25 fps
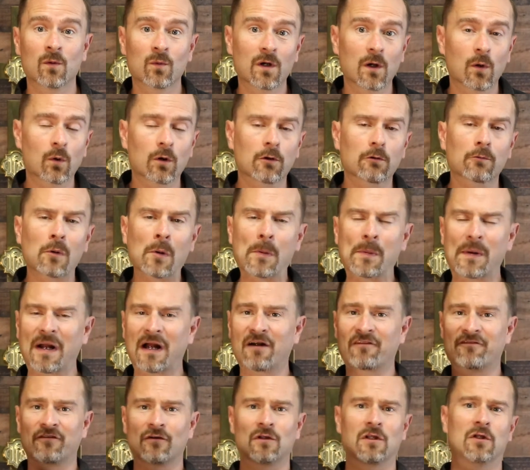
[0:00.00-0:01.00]
well, we're more
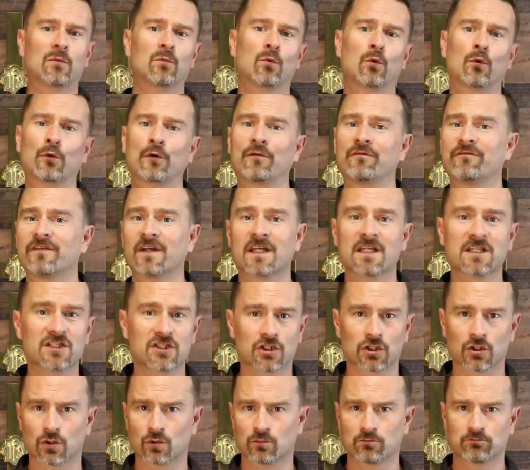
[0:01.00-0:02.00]
powerful and we'll invade
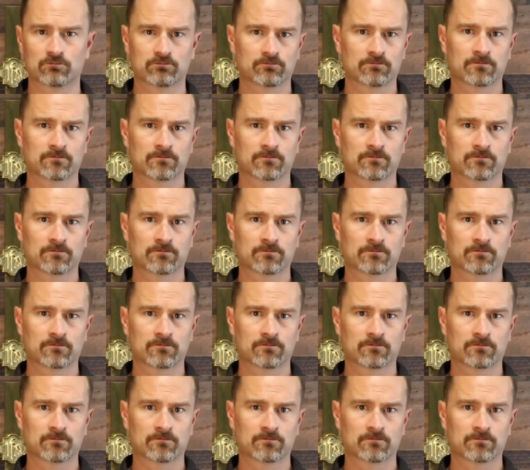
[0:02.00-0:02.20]
you.